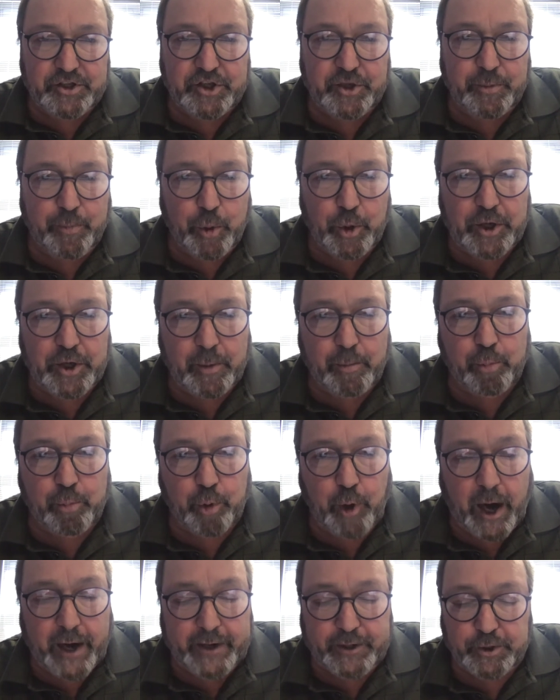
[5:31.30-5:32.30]
to put a
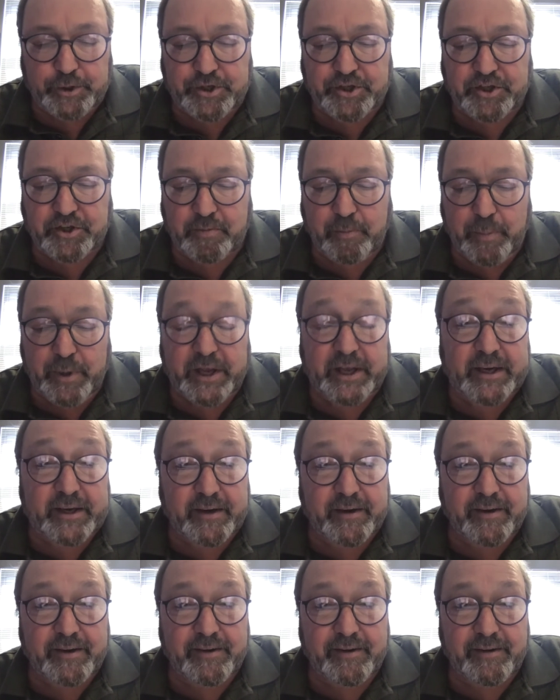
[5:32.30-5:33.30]
brighter
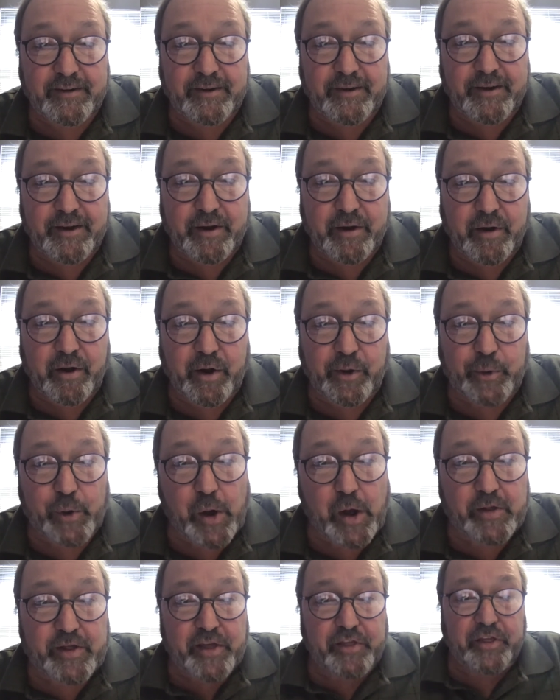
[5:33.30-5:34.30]
spin on
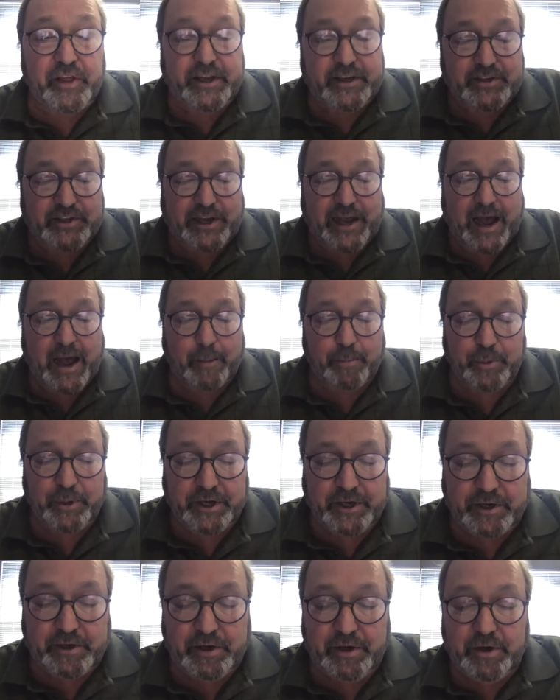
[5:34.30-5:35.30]
all the things
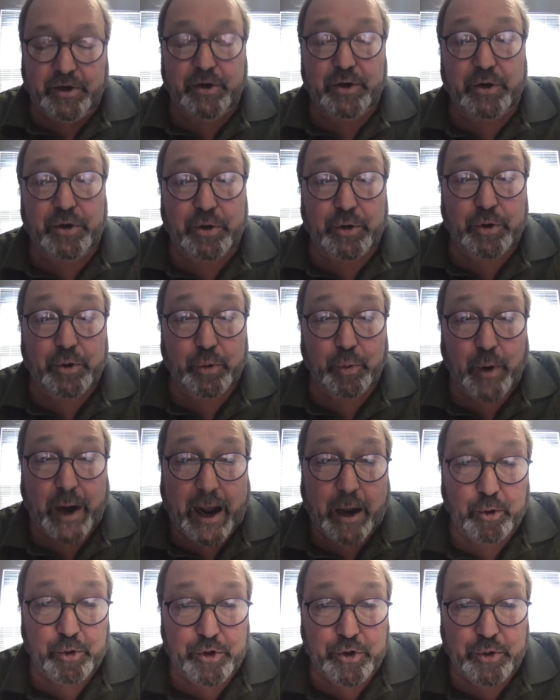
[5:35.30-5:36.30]
happening
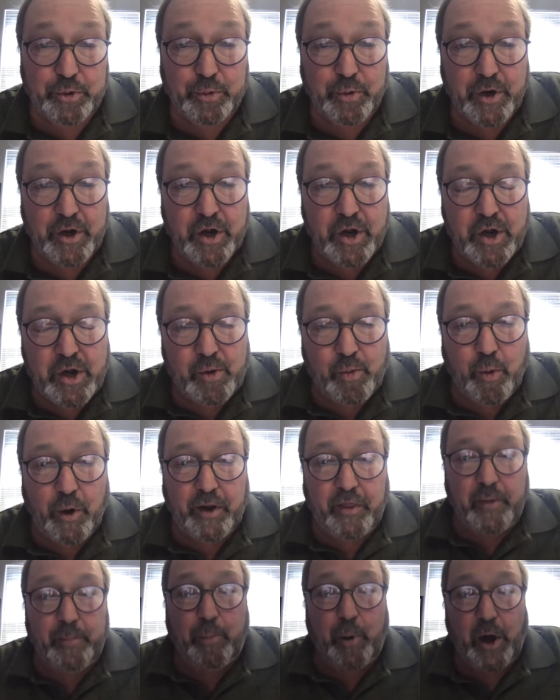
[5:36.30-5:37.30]
around you? What are
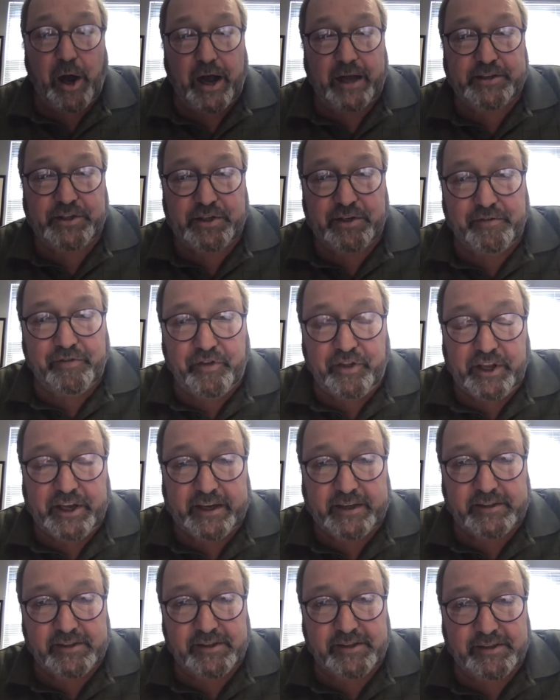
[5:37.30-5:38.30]
the positive
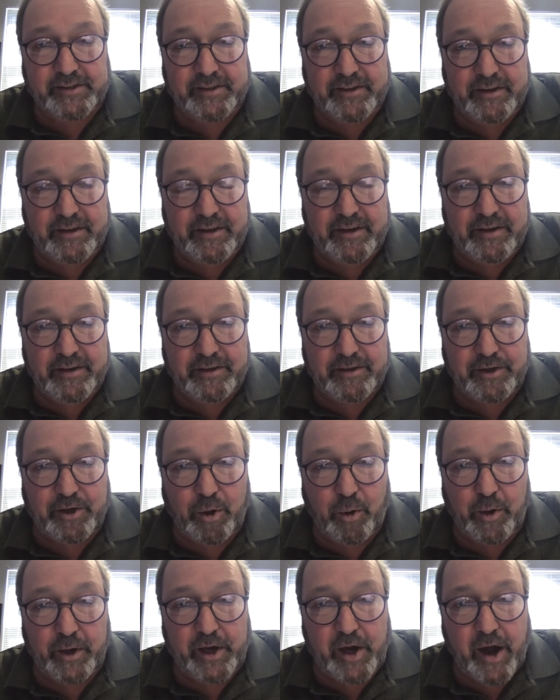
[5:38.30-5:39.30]
things
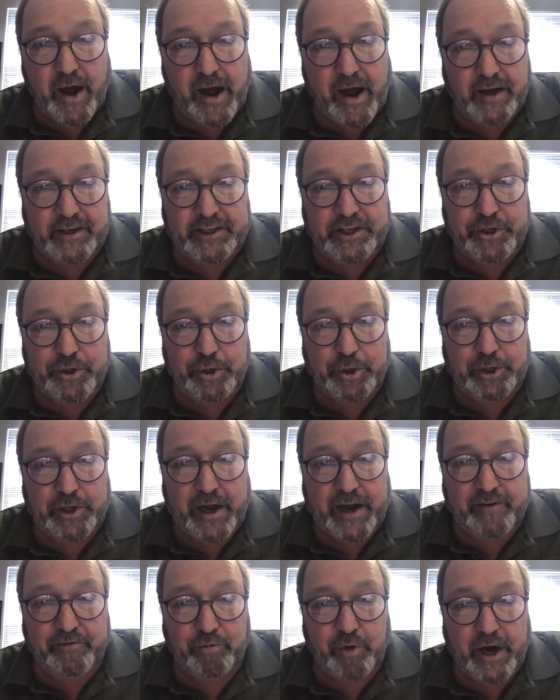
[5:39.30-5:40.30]
going on in your
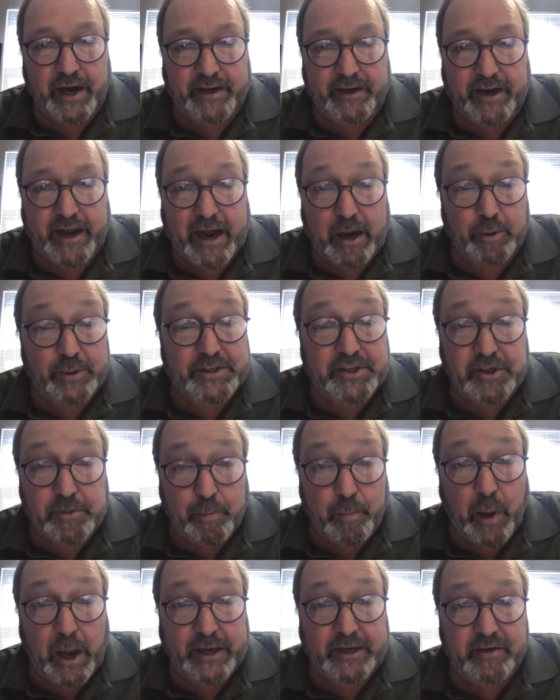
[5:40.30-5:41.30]
life right now, in
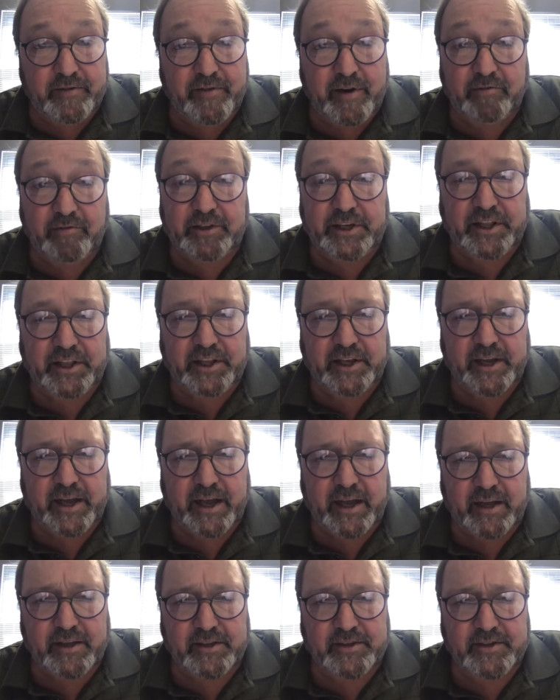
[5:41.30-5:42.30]
spite of everything
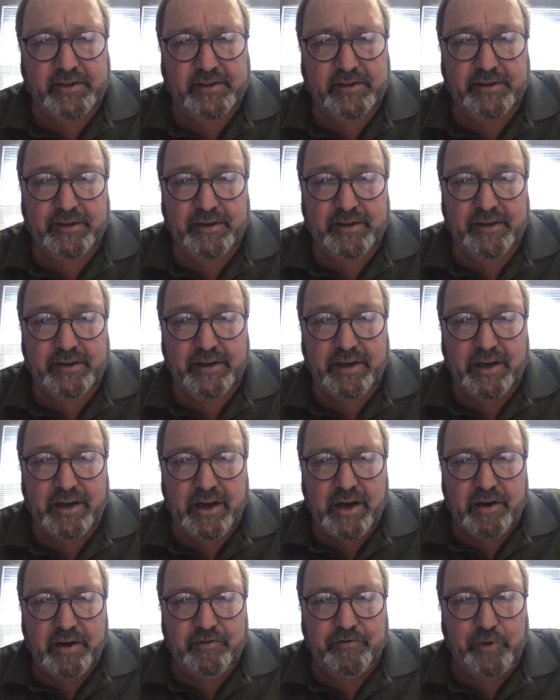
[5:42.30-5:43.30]
else,
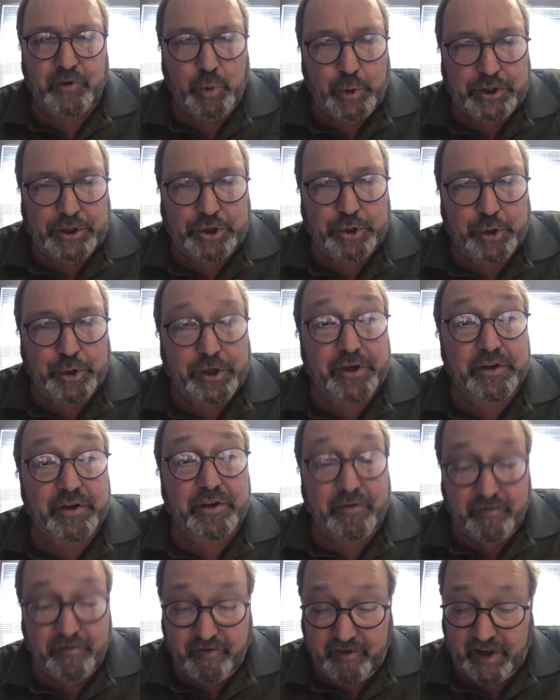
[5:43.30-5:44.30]
for which you can
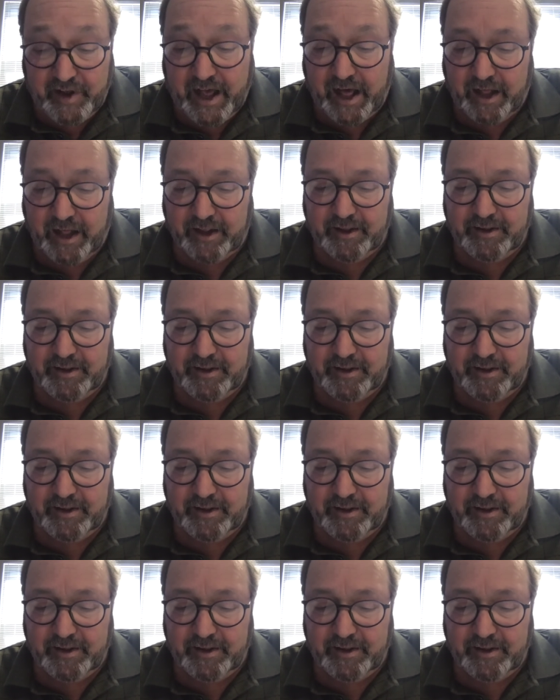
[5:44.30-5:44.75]
kvel?